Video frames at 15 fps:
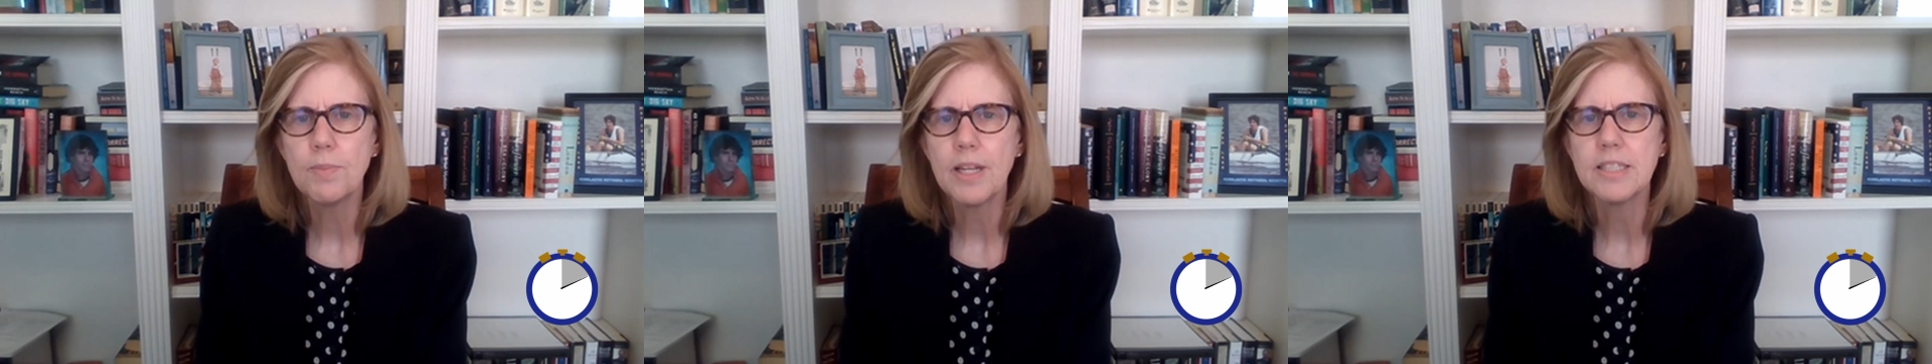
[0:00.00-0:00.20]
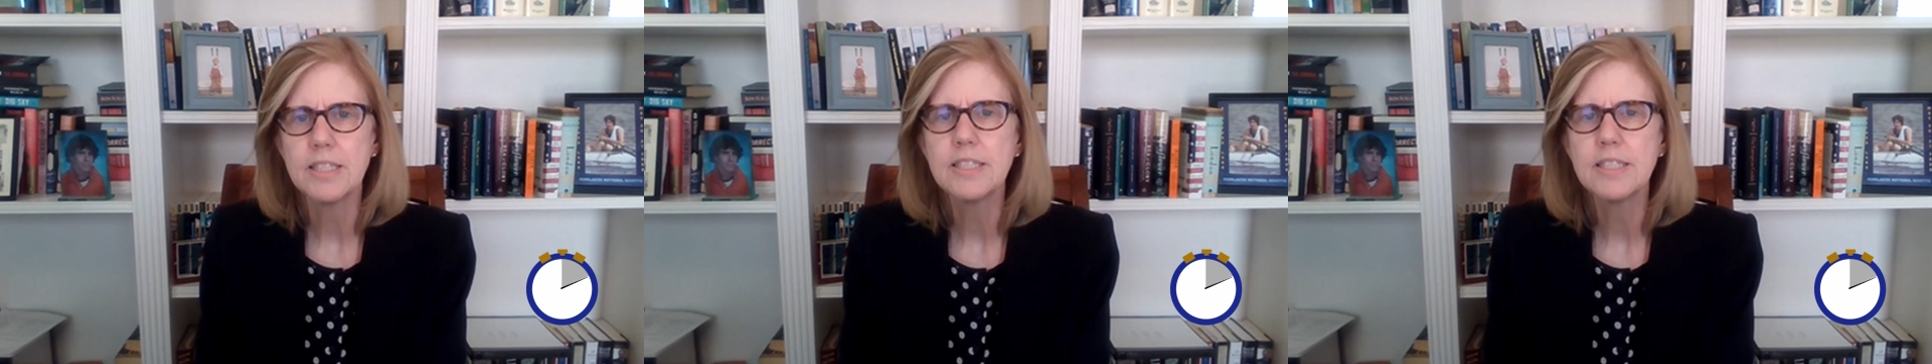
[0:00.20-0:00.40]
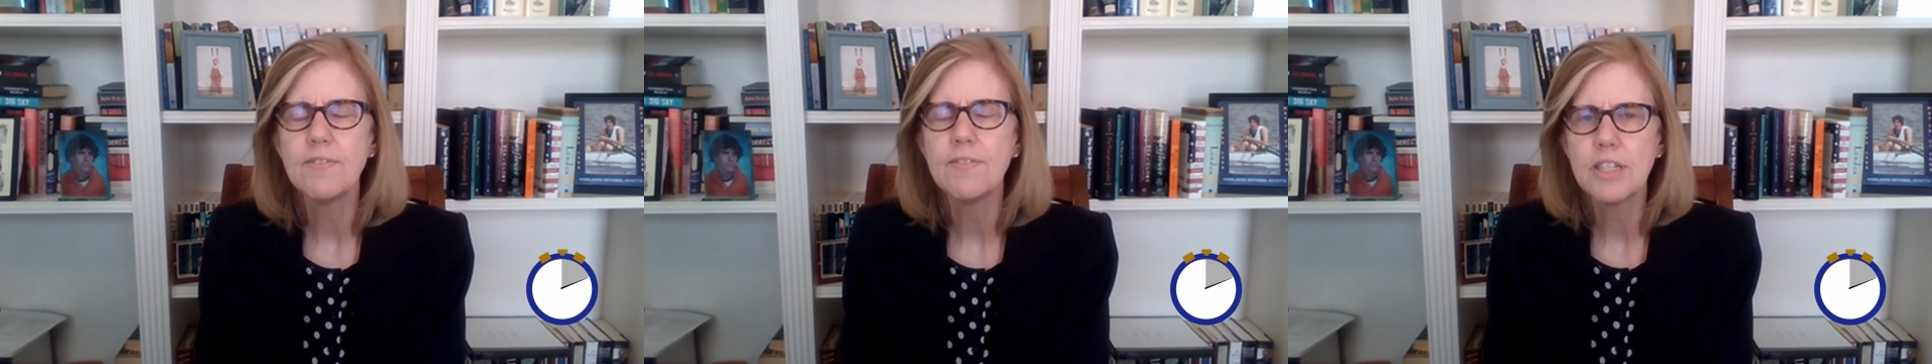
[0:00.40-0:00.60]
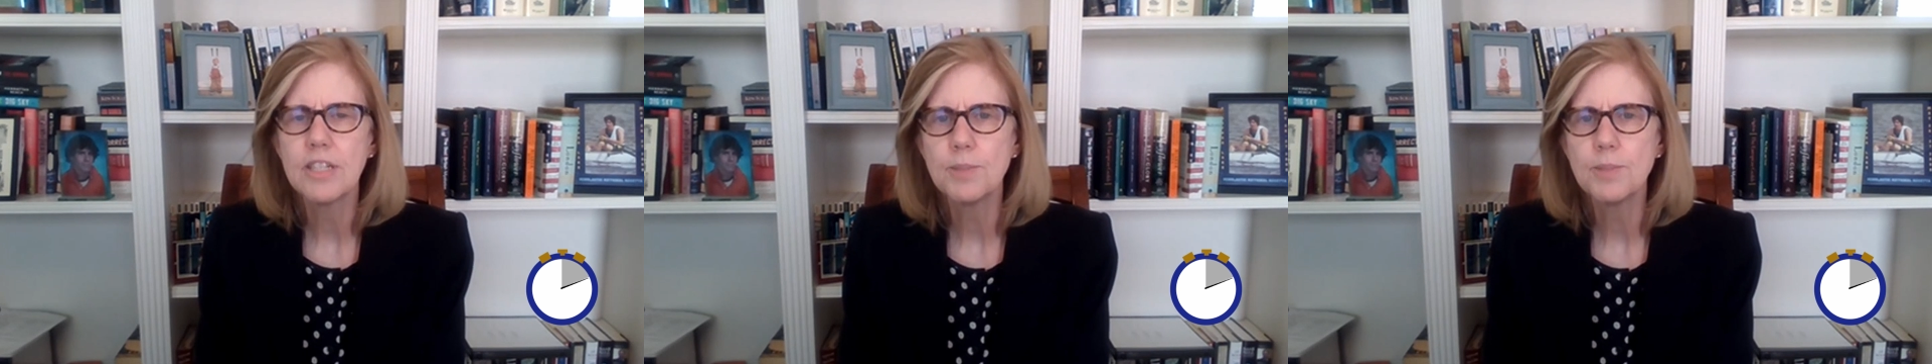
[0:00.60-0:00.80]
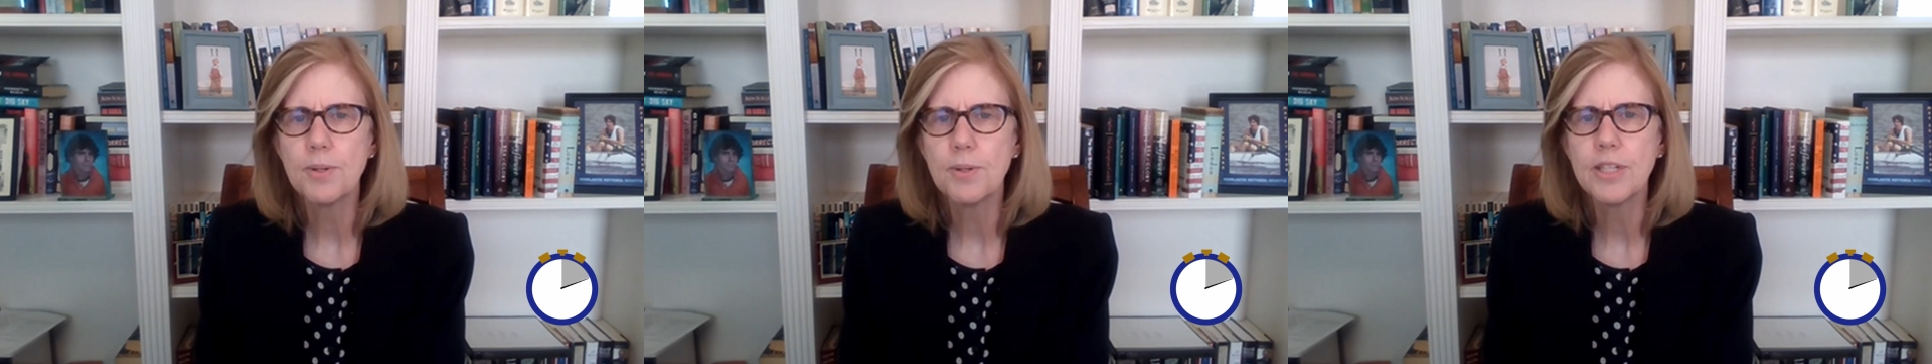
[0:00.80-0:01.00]
plans have
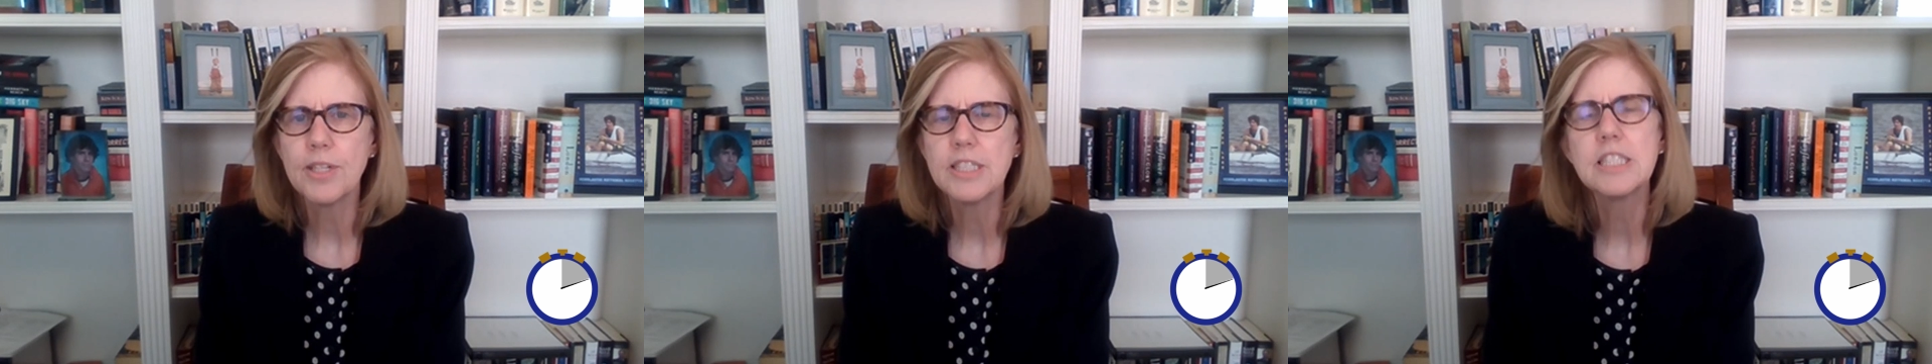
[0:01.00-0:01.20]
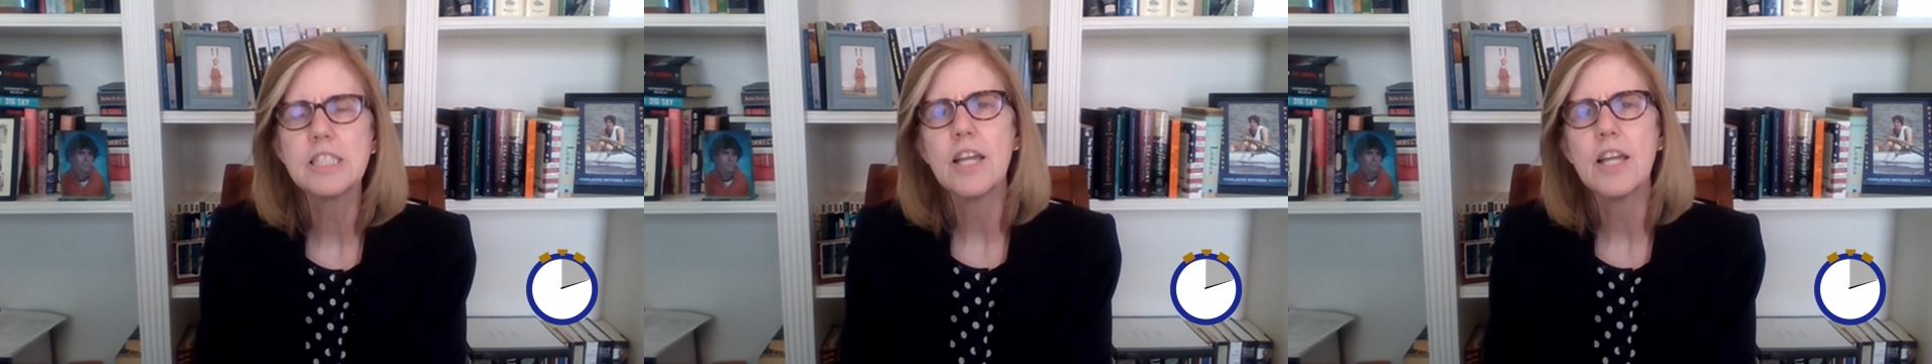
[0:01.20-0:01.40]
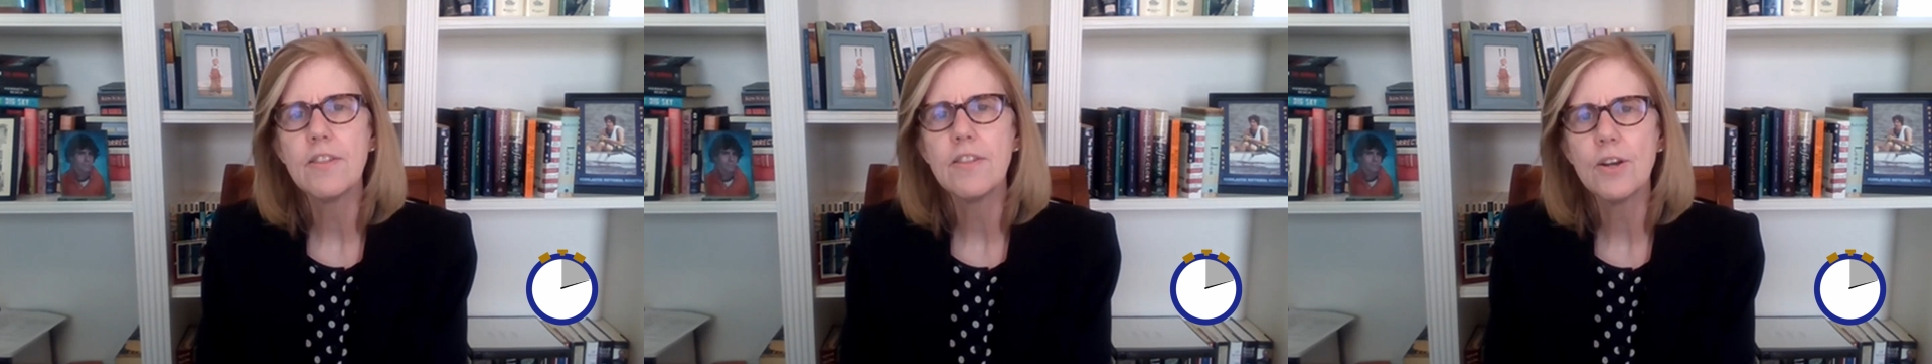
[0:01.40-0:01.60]
experienced